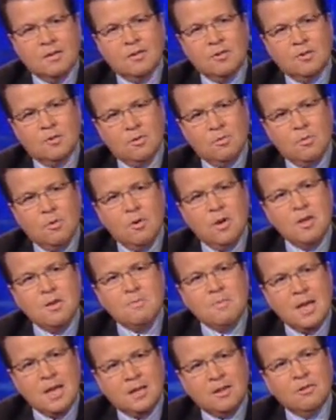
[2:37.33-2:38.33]
In other words, the more
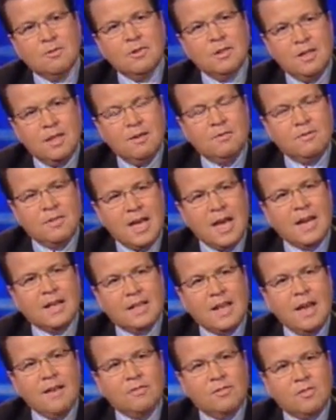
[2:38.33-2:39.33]
you make, you live
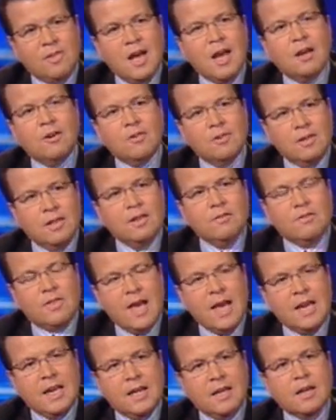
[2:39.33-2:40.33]
that lifestyle or live
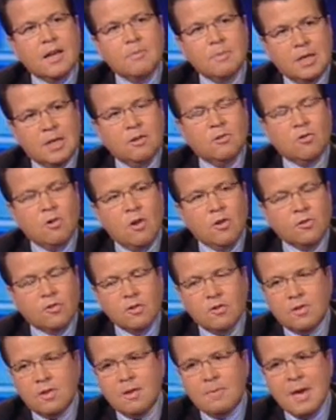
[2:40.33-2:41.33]
that income and
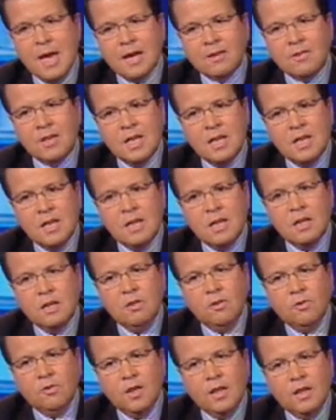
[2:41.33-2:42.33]
exhaust it to the max.
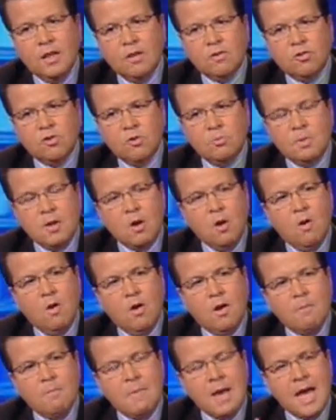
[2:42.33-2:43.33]
You say that it should be
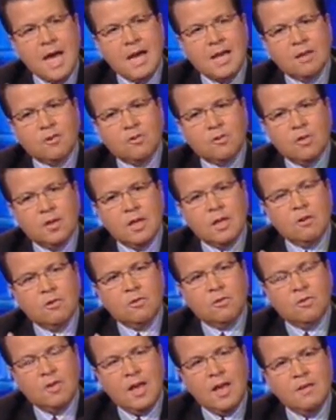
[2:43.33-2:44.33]
automatic so that
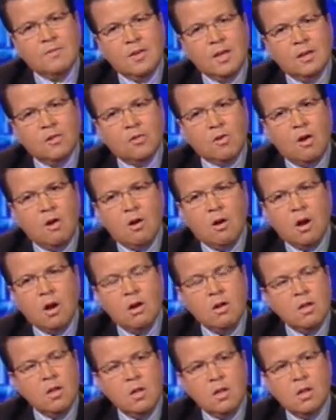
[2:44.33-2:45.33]
your savings
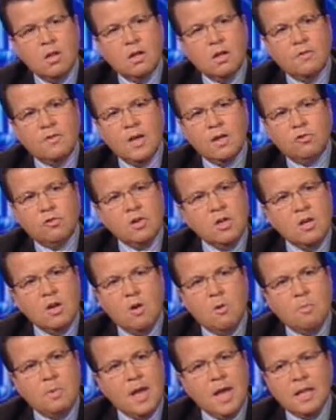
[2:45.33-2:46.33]
are eventually
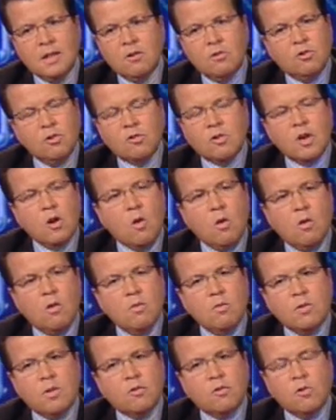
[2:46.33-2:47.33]
no pain. They're
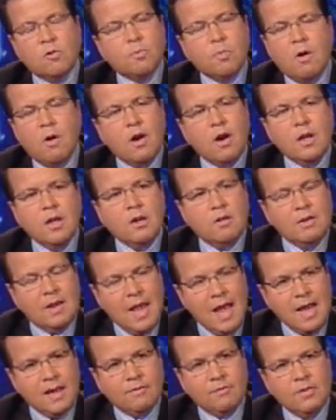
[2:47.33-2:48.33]
just part of your
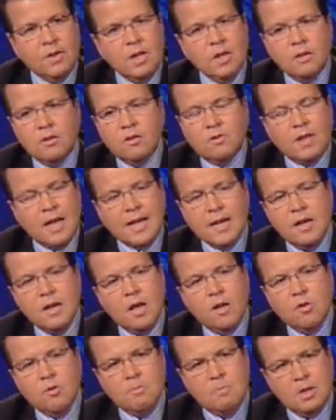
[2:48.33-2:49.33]
life. They're like
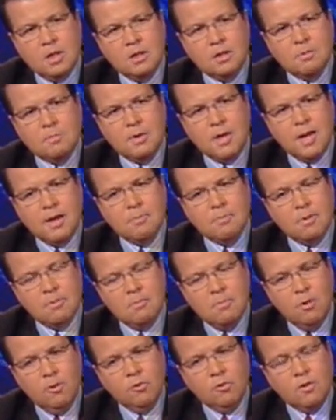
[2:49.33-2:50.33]
another bill to pay.
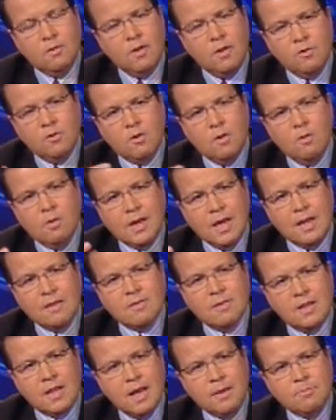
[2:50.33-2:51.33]
But most of us don't
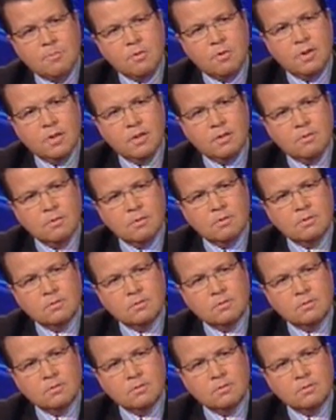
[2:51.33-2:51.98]
get to that point.